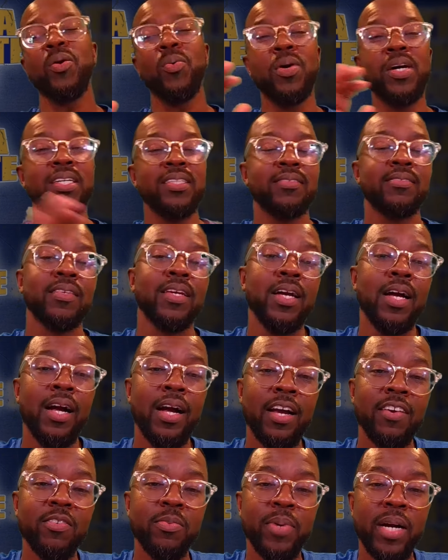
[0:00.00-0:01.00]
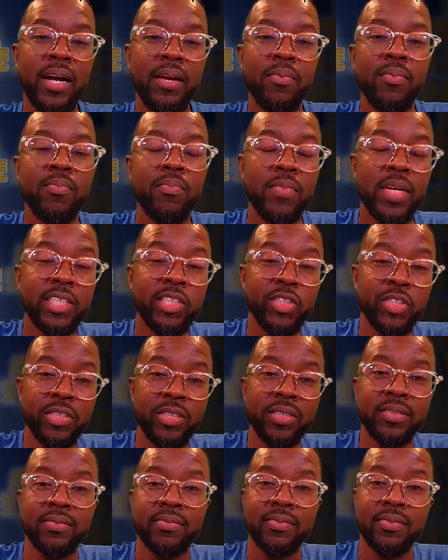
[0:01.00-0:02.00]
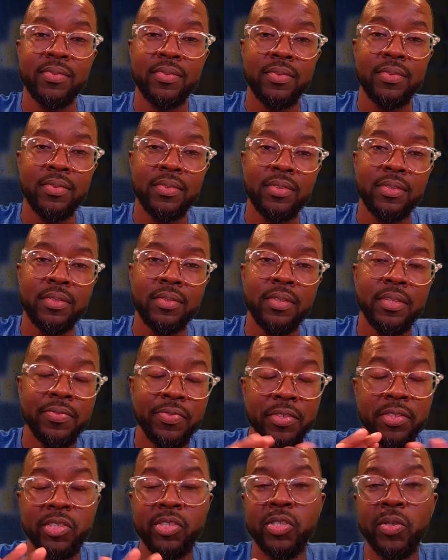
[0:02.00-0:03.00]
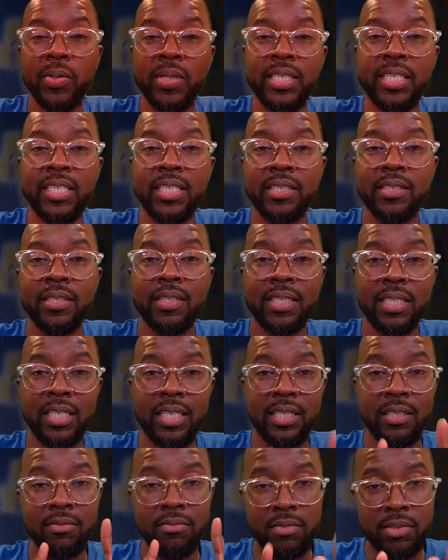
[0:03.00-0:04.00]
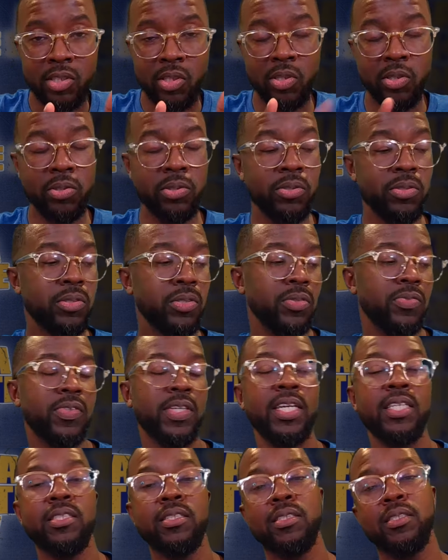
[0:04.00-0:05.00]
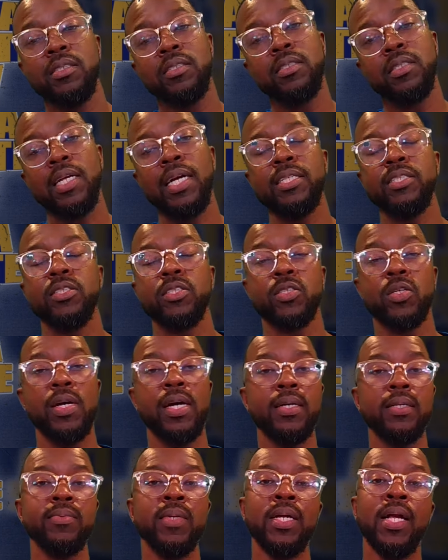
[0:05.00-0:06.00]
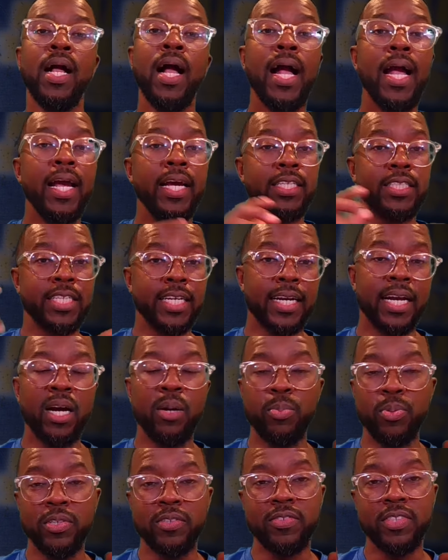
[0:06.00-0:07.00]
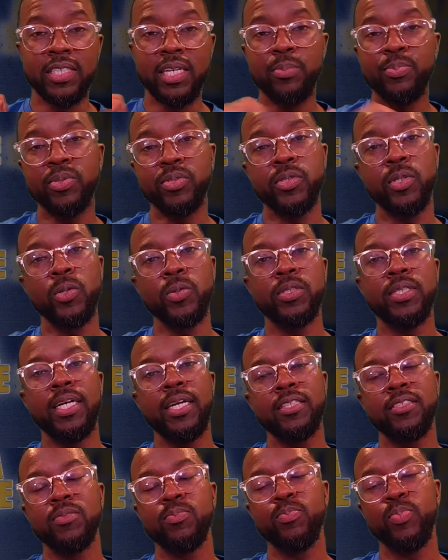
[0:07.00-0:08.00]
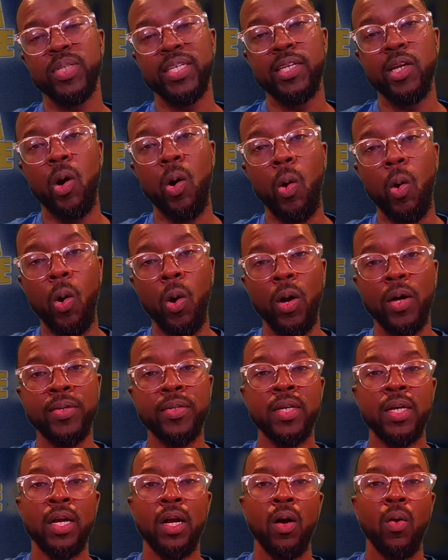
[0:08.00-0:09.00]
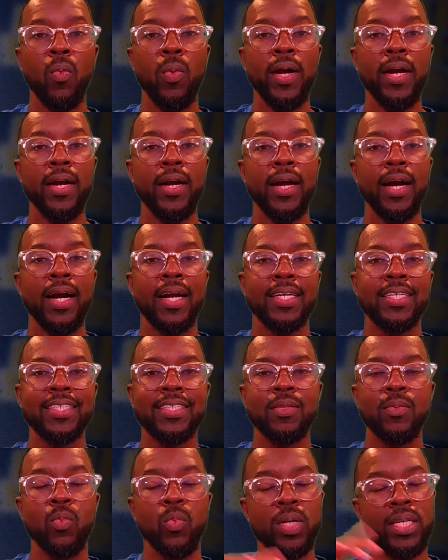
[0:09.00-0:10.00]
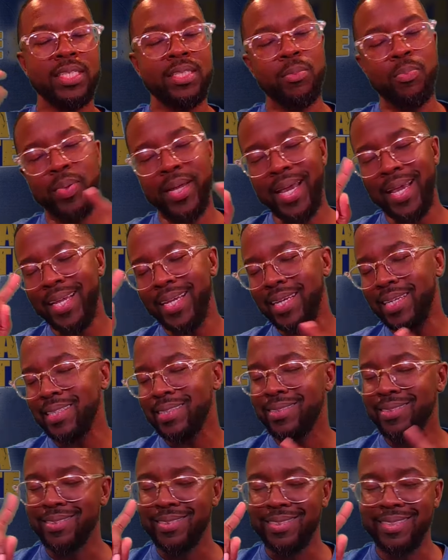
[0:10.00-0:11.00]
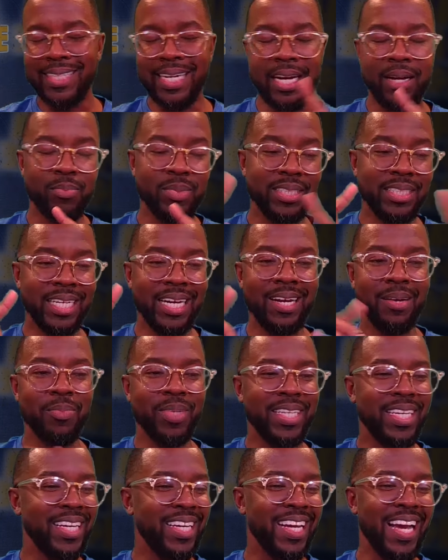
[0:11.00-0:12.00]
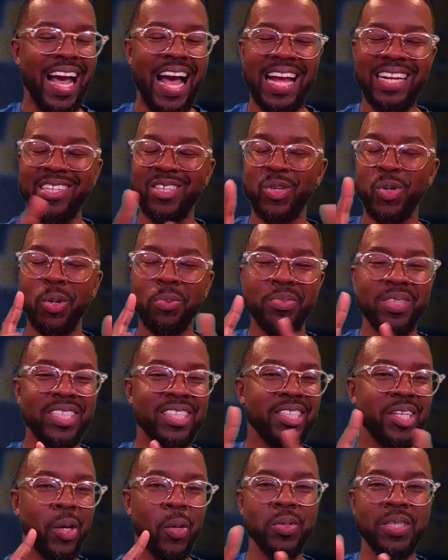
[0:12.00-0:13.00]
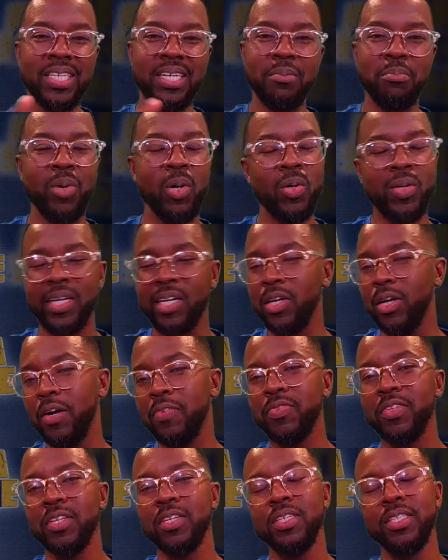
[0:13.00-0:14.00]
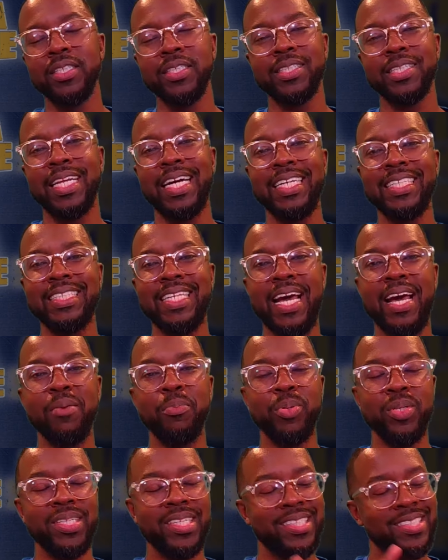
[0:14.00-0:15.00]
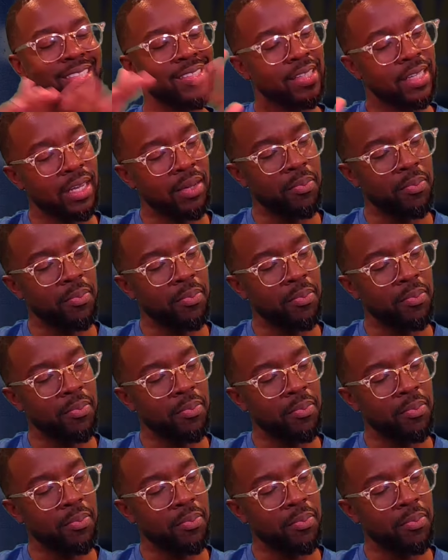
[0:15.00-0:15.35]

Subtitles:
what? Everybody, make sure if you're enjoying this, again, turn on those notifications, like, subscribe, and check out previous episodes that's been on where we debate time and time again. I normally don't let Mo get off the hook like that, but he